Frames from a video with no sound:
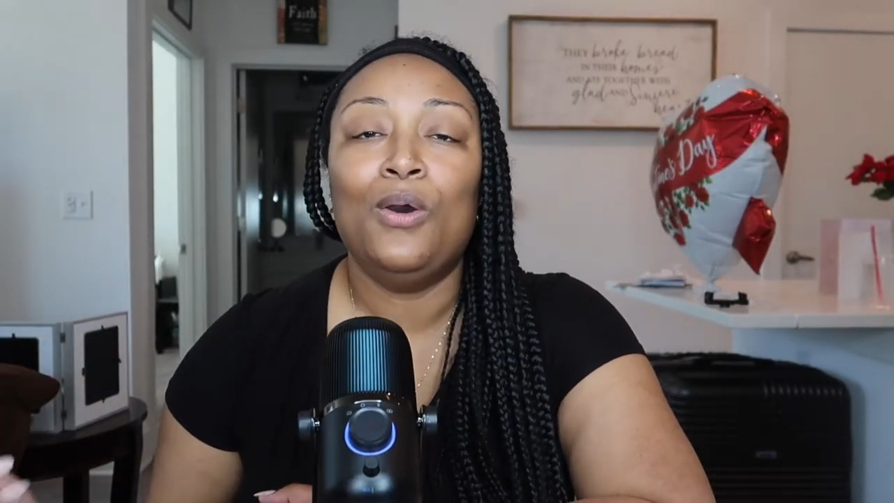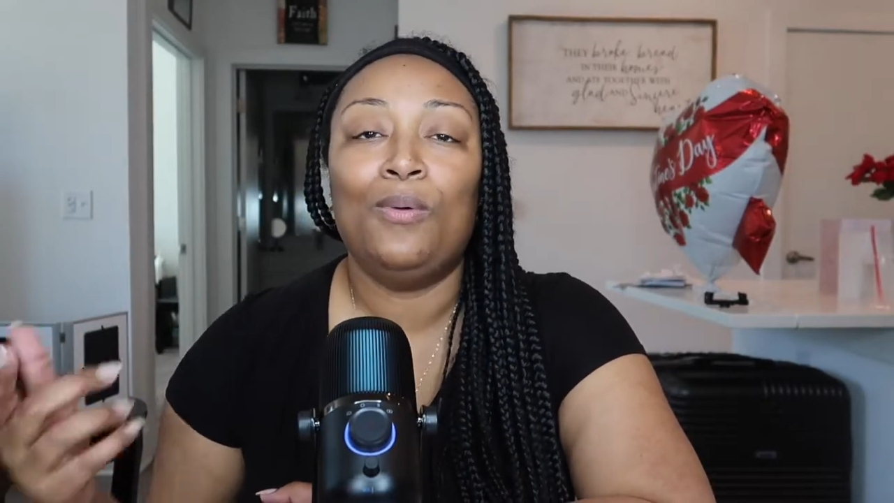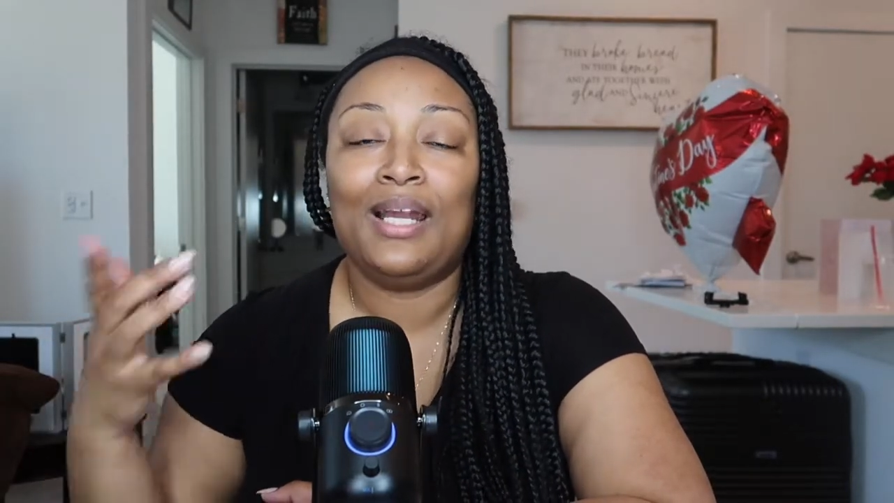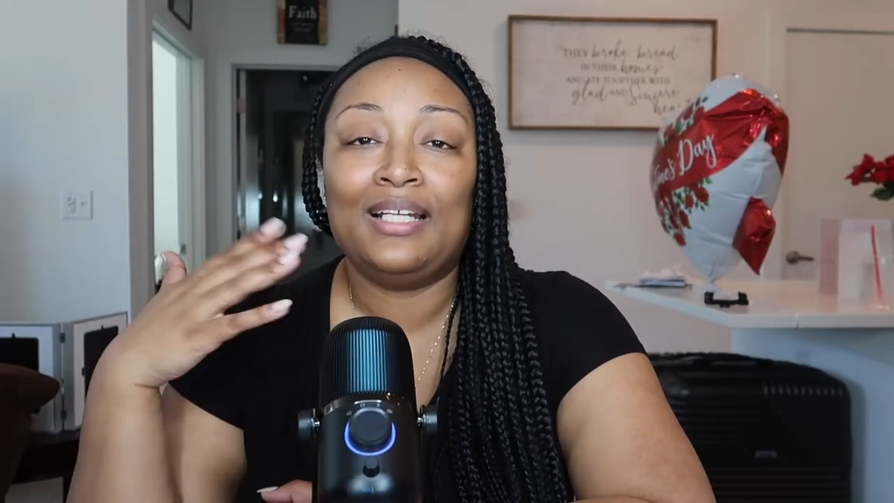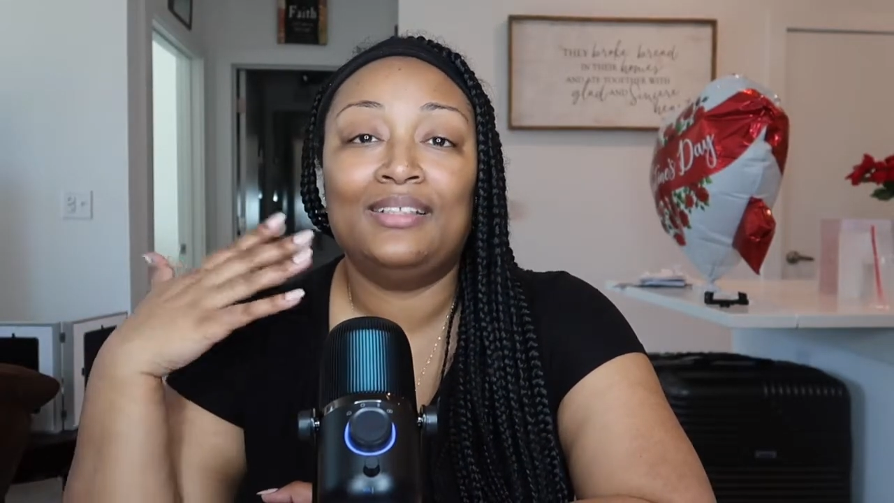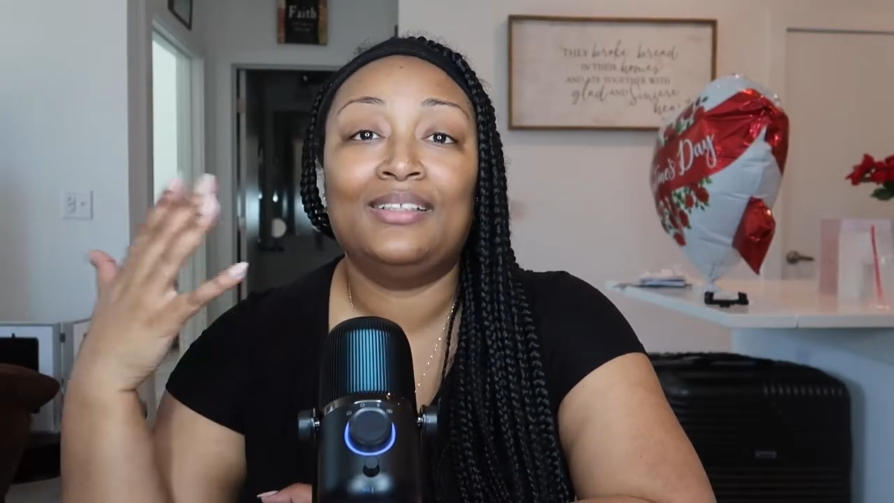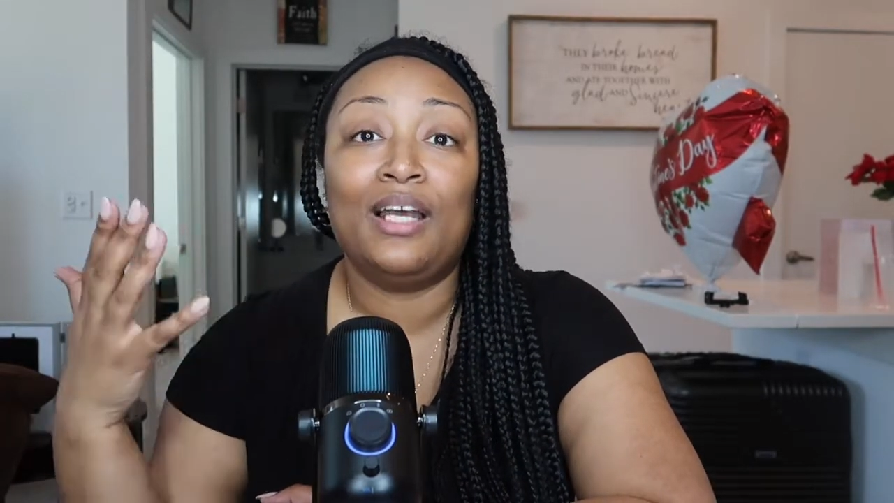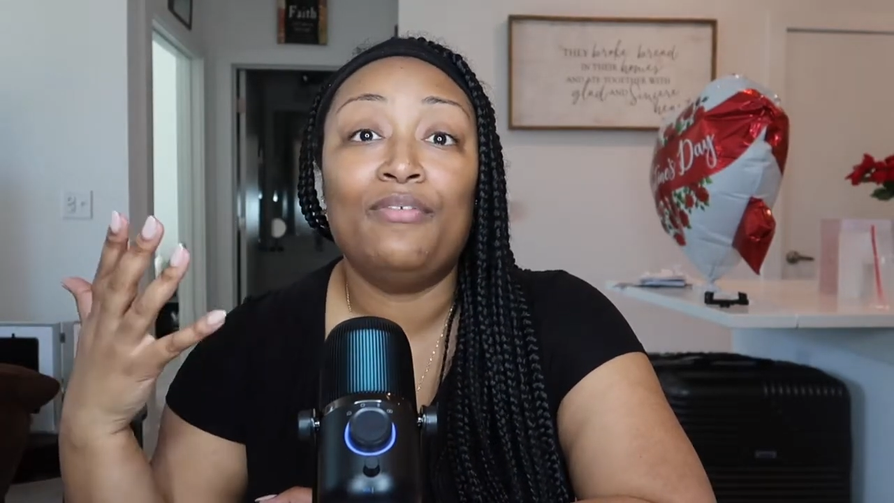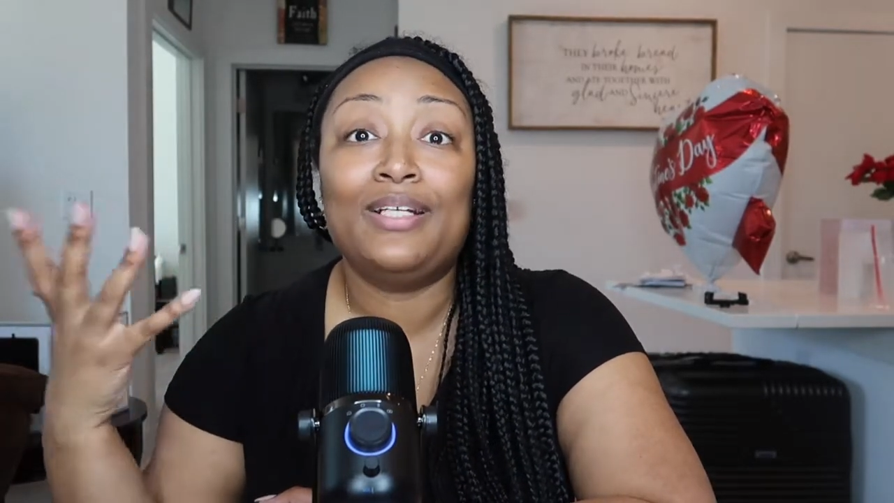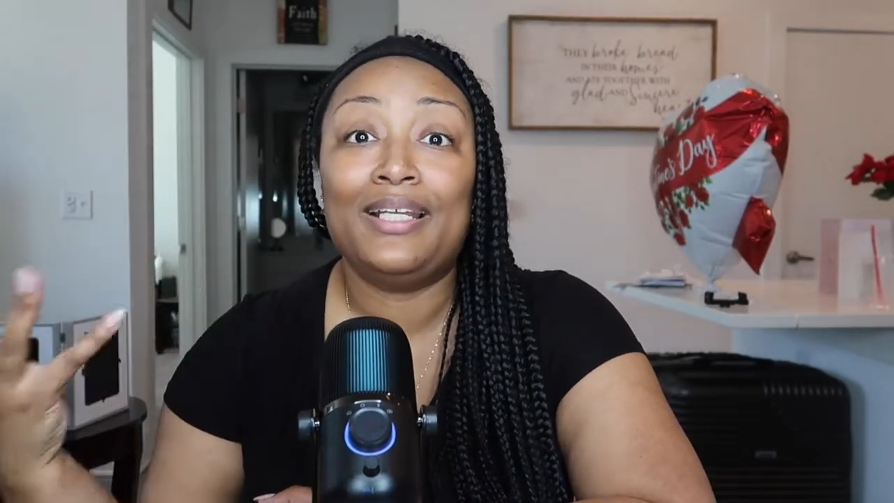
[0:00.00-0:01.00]
when I
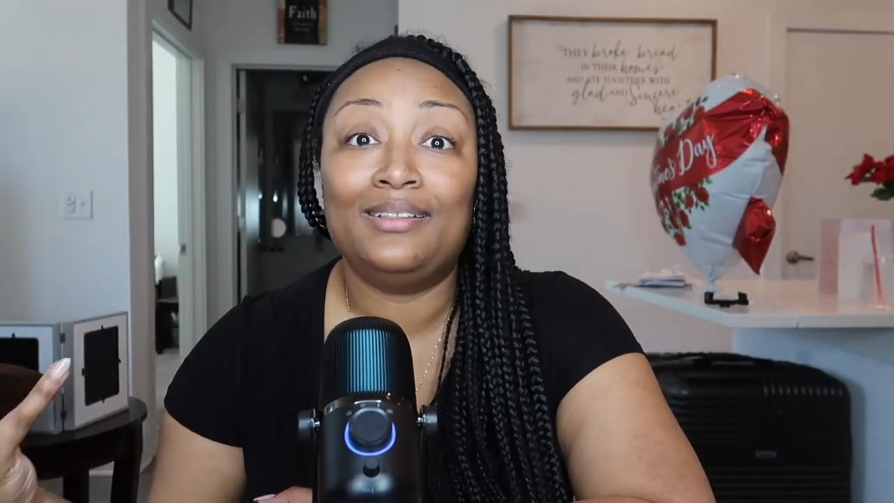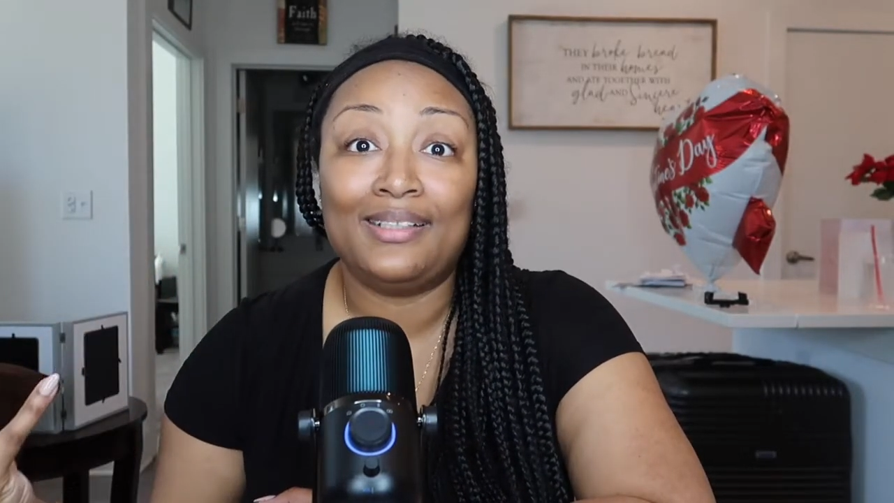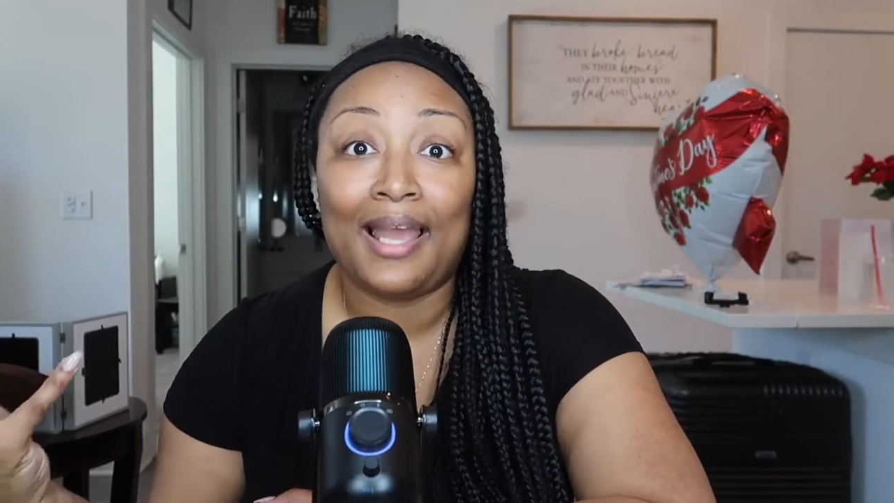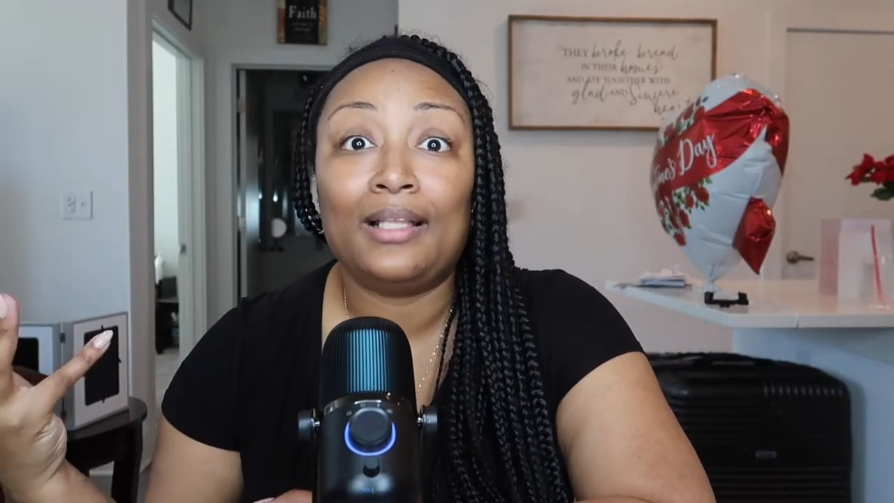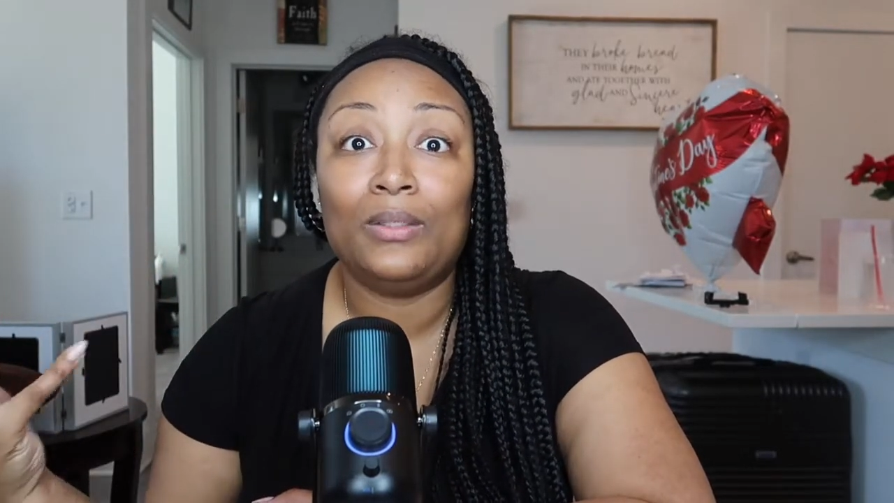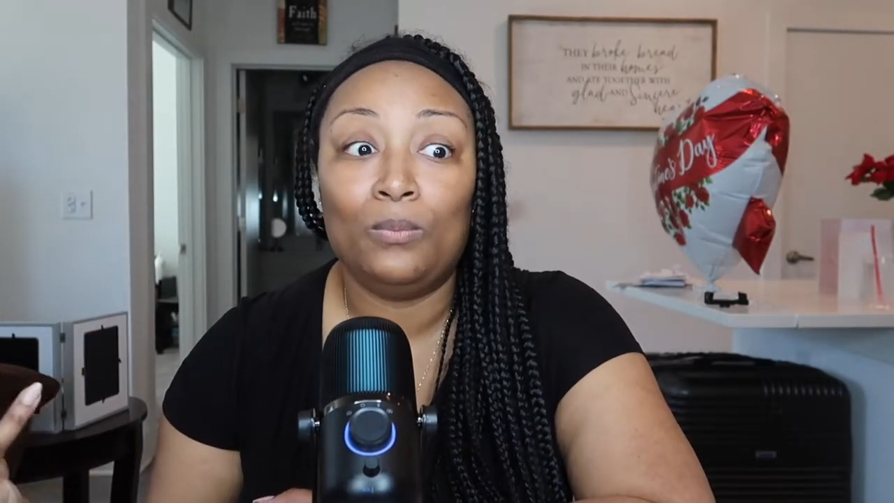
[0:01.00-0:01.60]
discovered exactly